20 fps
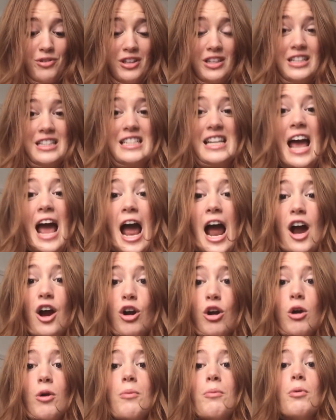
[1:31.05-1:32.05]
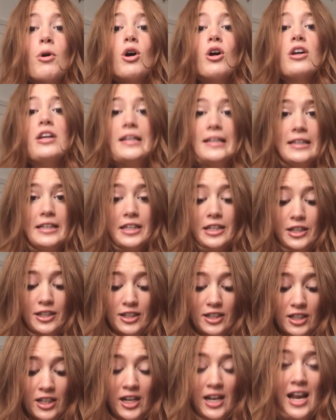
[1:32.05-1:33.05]
feeling terrible in
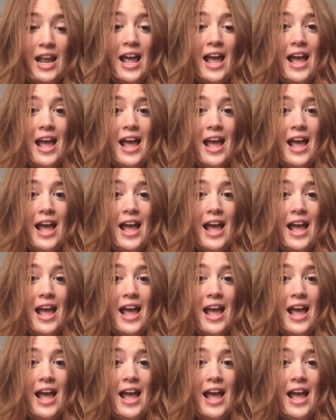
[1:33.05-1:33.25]
here